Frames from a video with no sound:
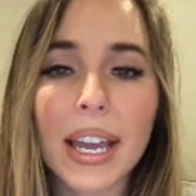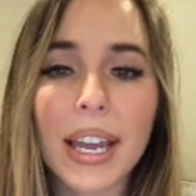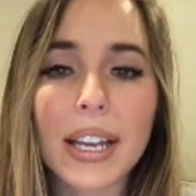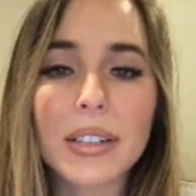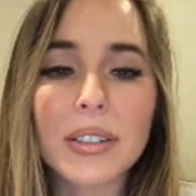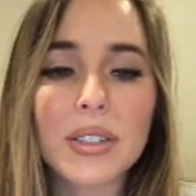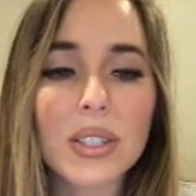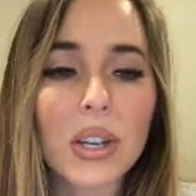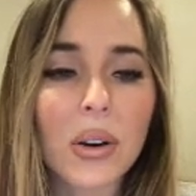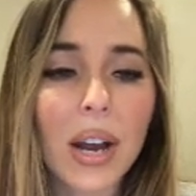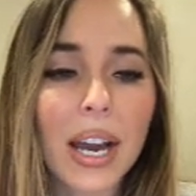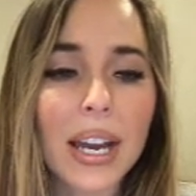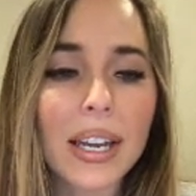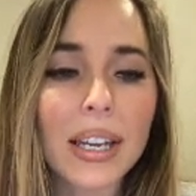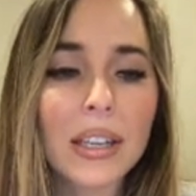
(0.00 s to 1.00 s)
And so
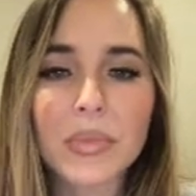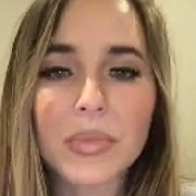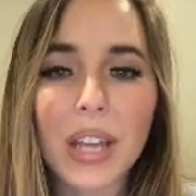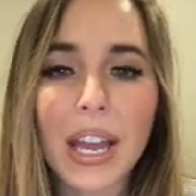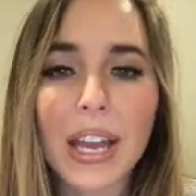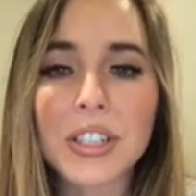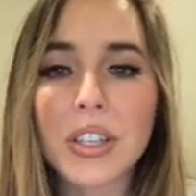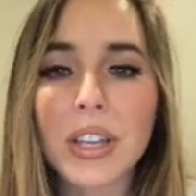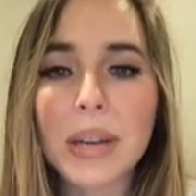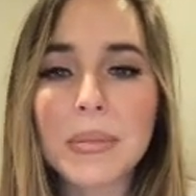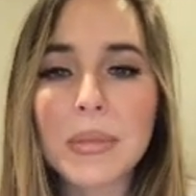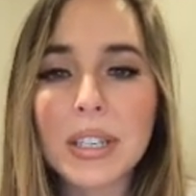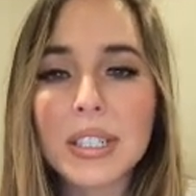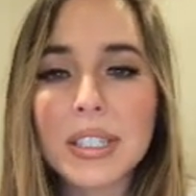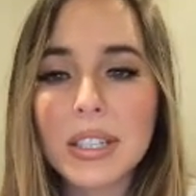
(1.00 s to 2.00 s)
I'm going to